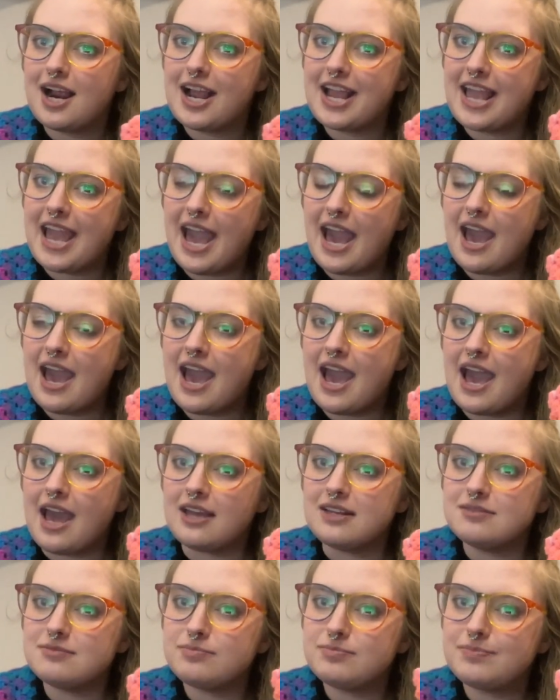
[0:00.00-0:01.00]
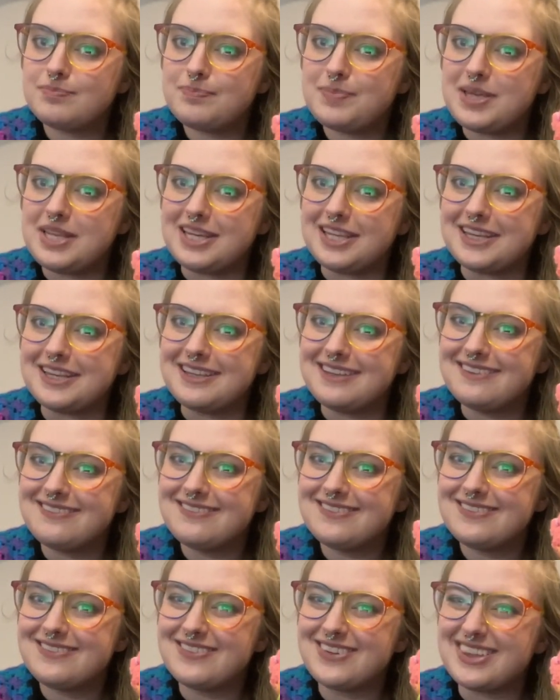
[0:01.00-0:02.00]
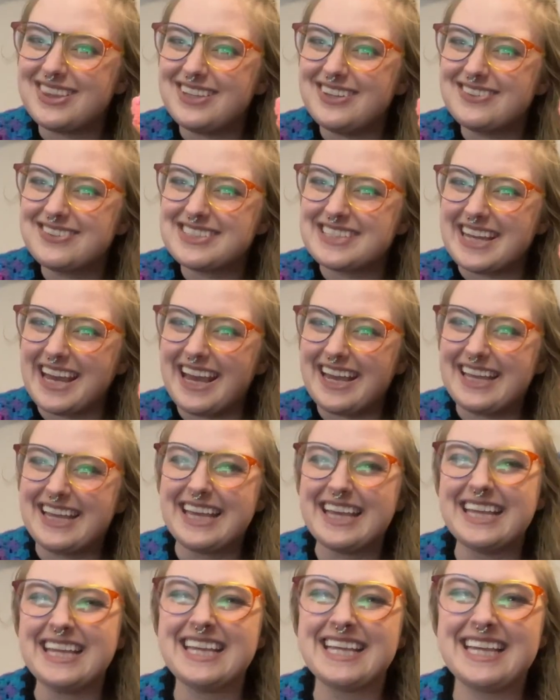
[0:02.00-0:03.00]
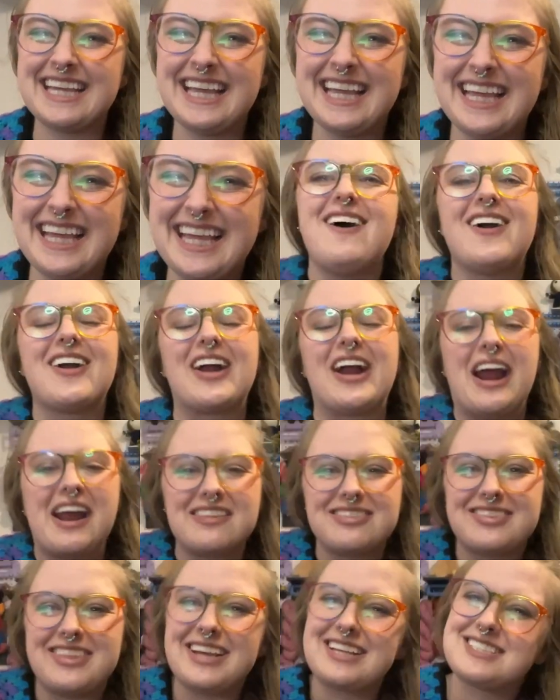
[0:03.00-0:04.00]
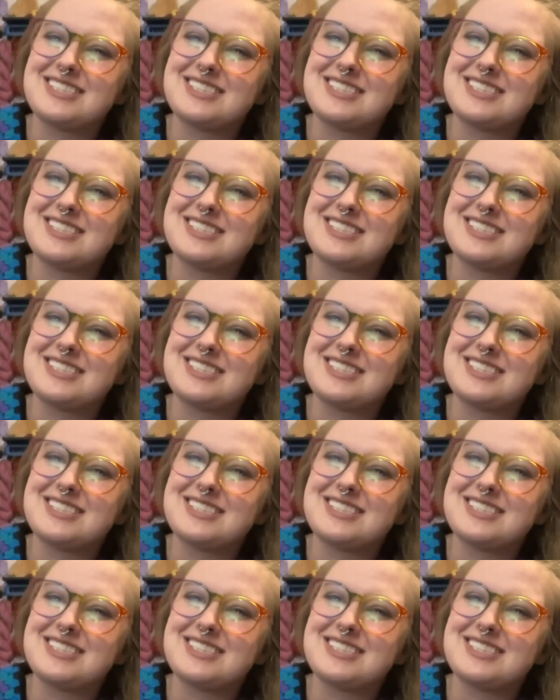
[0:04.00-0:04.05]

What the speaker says: cat hat beanie with you today. All right, thanks